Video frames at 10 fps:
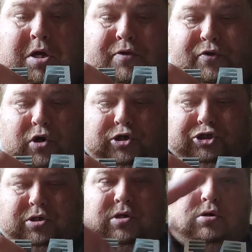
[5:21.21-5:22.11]
there's
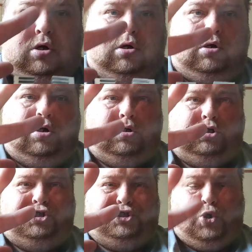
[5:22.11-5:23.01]

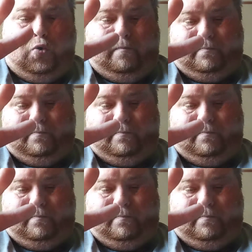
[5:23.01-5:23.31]
two.